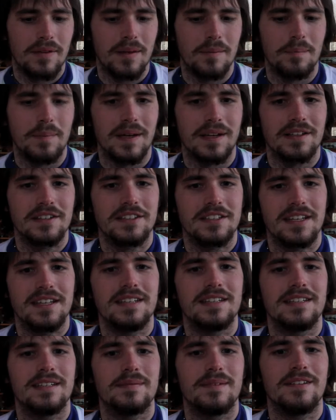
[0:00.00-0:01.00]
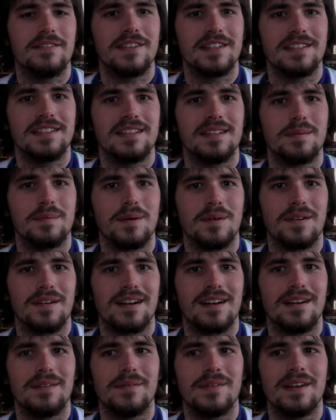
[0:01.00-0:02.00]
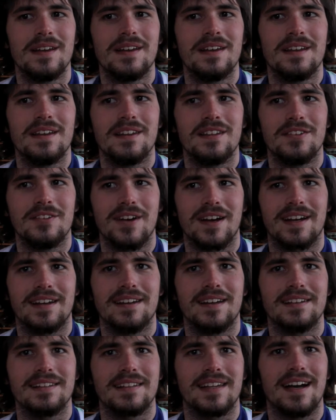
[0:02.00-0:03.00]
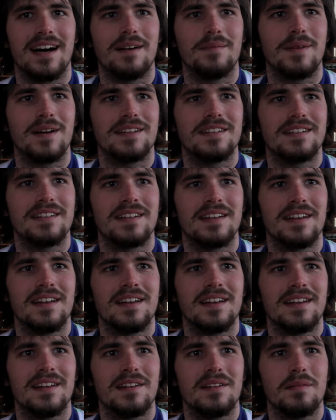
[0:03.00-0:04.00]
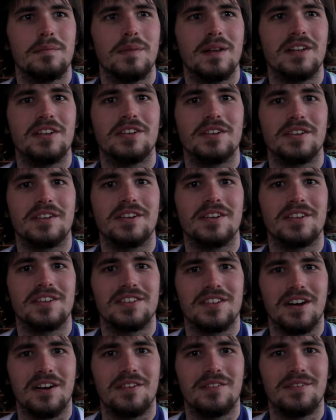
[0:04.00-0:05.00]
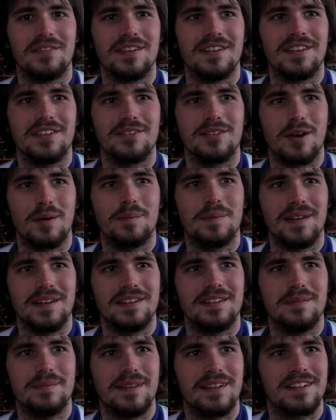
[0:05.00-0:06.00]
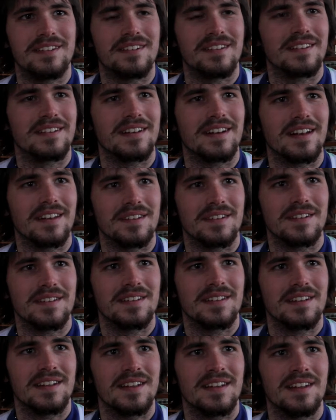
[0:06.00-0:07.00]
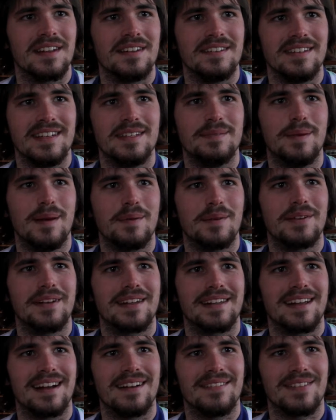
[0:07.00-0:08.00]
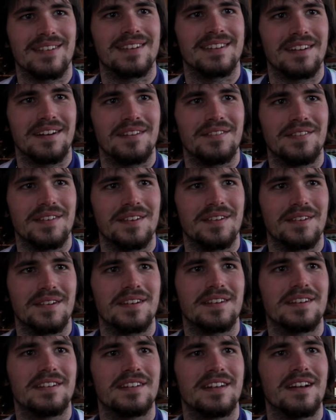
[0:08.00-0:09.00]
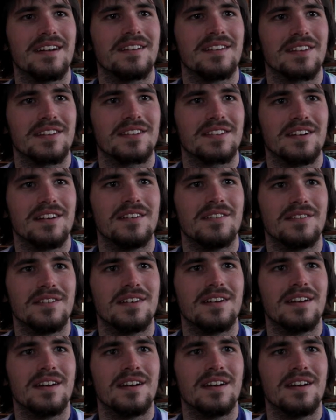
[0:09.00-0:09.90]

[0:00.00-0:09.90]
the biggest change in my vision of the program is recognizing how much ministering to yourself is roped into ministering to others. You need to be able to take care of yourself in order to share this love